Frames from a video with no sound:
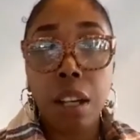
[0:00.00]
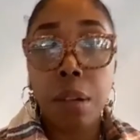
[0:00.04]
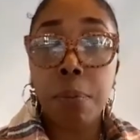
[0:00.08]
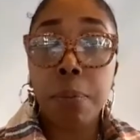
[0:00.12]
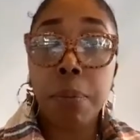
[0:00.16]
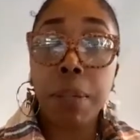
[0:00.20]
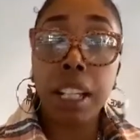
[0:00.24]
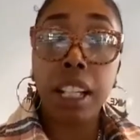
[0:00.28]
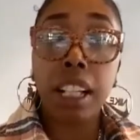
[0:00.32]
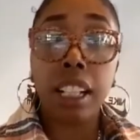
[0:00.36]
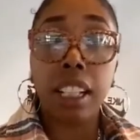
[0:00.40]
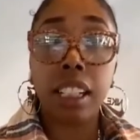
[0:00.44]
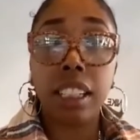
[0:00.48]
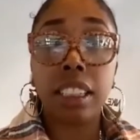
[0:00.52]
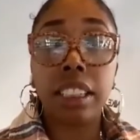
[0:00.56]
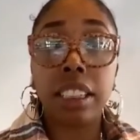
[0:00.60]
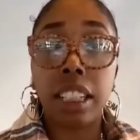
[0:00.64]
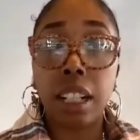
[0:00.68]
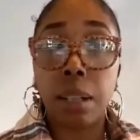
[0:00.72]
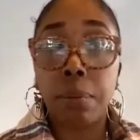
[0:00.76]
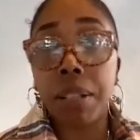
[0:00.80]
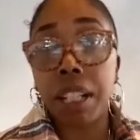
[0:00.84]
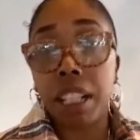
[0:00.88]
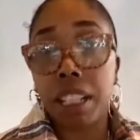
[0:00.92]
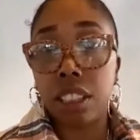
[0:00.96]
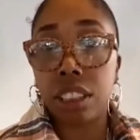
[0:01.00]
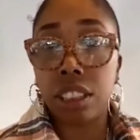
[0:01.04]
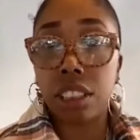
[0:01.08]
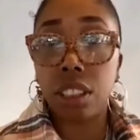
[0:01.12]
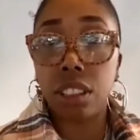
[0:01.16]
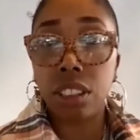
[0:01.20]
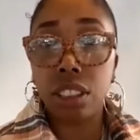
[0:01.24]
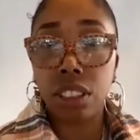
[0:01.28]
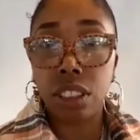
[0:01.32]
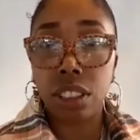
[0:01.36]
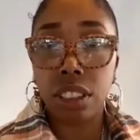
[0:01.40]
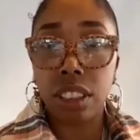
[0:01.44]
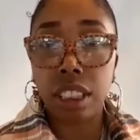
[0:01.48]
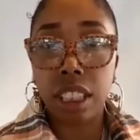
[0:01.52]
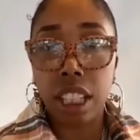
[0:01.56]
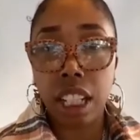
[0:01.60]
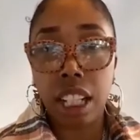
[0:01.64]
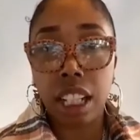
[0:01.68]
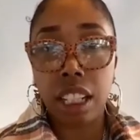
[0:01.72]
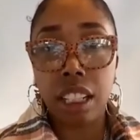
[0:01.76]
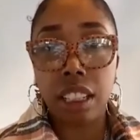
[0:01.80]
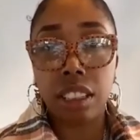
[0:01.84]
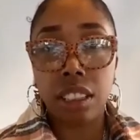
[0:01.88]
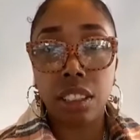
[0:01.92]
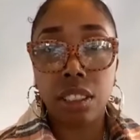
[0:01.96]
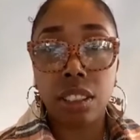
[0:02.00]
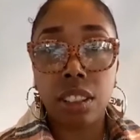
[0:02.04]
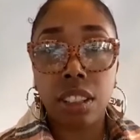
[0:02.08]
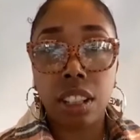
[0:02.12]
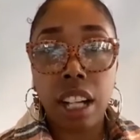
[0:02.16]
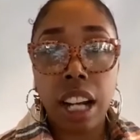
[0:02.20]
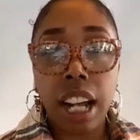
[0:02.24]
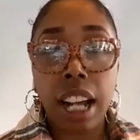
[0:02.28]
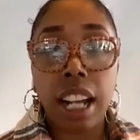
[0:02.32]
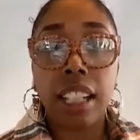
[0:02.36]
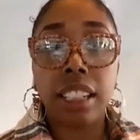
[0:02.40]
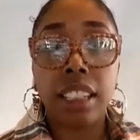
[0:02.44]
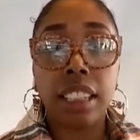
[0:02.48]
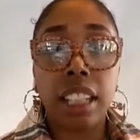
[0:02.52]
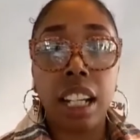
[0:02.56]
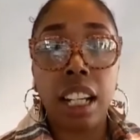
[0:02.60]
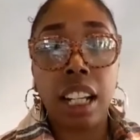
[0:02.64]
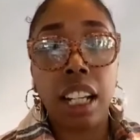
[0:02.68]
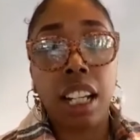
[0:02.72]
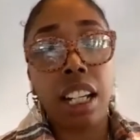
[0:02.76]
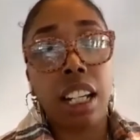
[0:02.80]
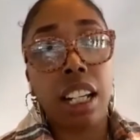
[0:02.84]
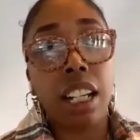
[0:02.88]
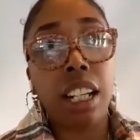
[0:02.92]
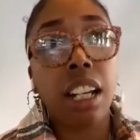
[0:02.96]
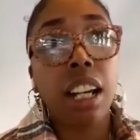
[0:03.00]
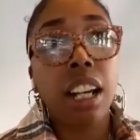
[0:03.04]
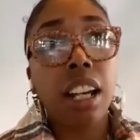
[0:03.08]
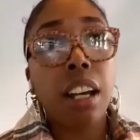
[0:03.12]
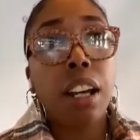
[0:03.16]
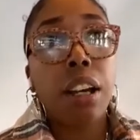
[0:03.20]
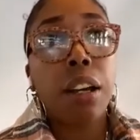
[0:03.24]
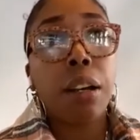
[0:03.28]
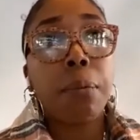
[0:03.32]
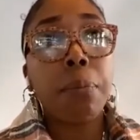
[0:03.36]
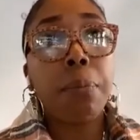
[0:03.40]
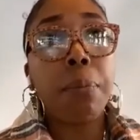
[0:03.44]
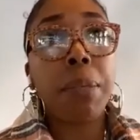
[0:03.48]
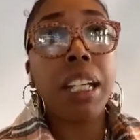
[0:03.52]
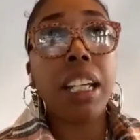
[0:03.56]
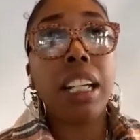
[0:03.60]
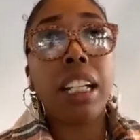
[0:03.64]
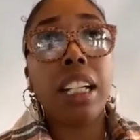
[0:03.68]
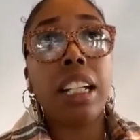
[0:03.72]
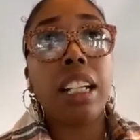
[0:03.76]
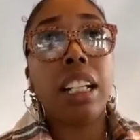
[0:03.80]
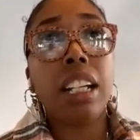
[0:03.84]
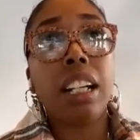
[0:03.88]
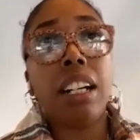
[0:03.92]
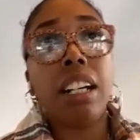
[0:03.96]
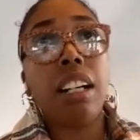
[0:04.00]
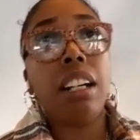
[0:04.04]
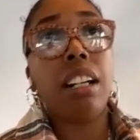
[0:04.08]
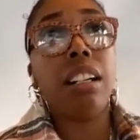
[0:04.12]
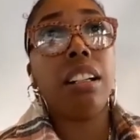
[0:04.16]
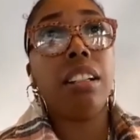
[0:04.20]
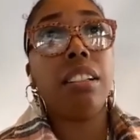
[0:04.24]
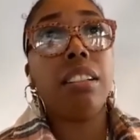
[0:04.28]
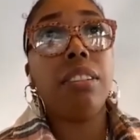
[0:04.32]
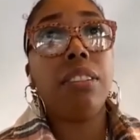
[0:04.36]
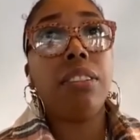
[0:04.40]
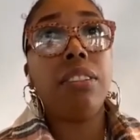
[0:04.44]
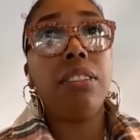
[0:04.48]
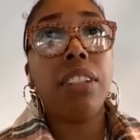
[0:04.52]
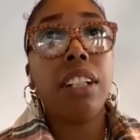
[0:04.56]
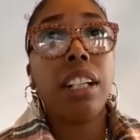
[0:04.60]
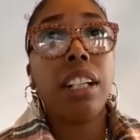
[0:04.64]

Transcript: means some kind of social status or has a meaning of